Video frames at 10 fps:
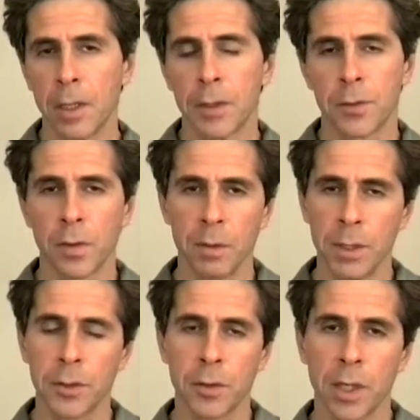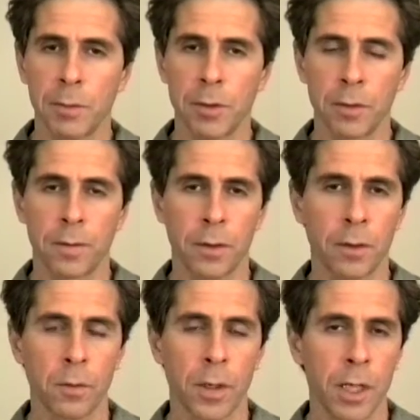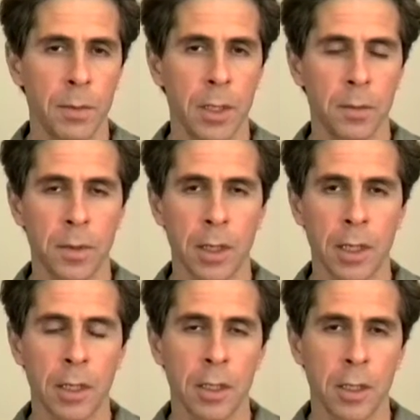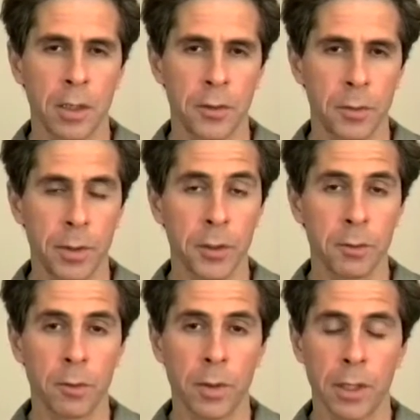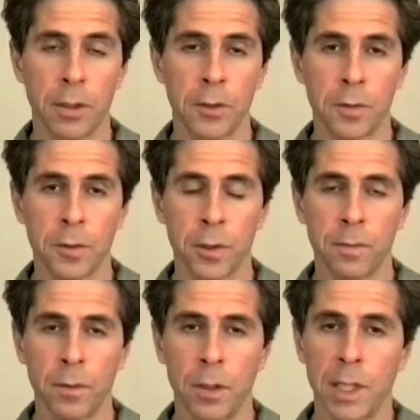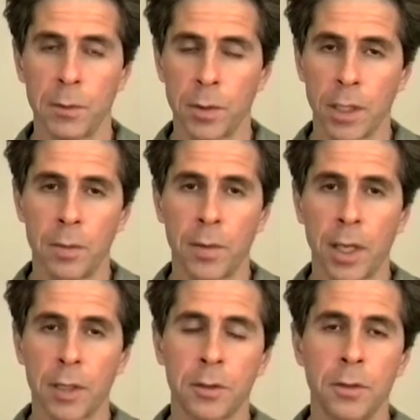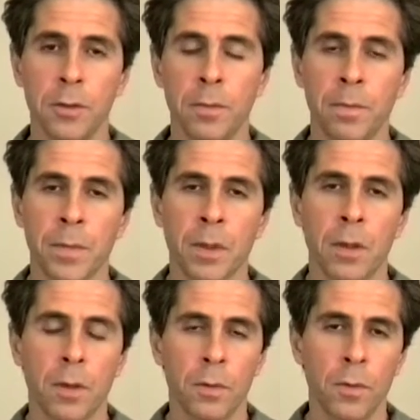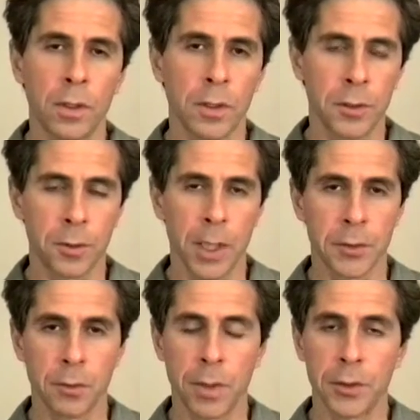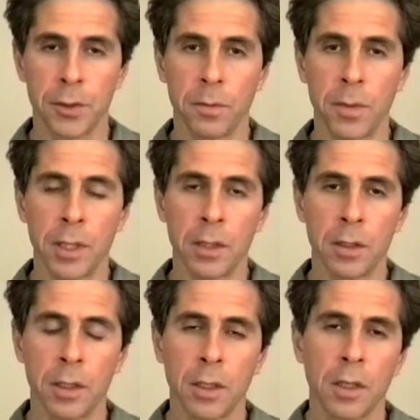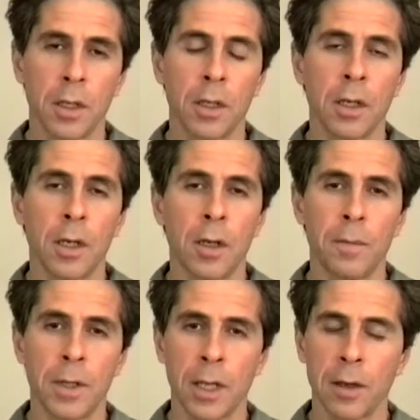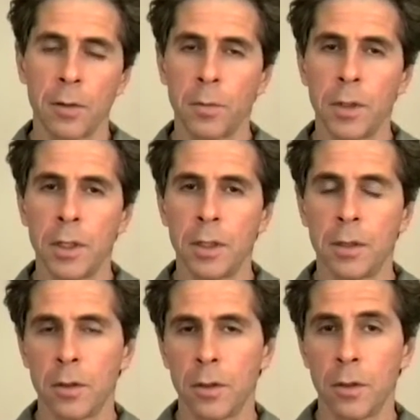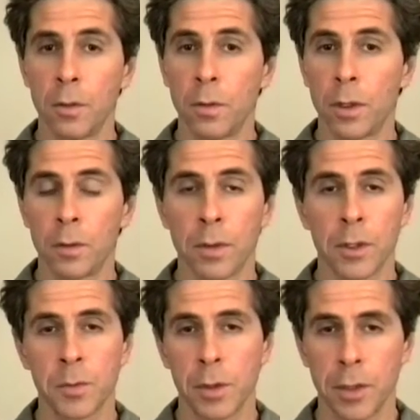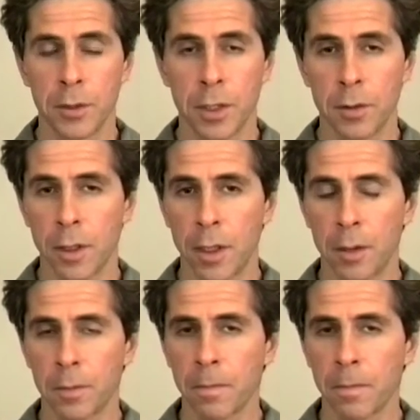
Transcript: So let me describe a little further what I mean by spiritual awareness, first of all, and then we'll get back to what does transformation mean and how do we know whether we're experiencing it or not.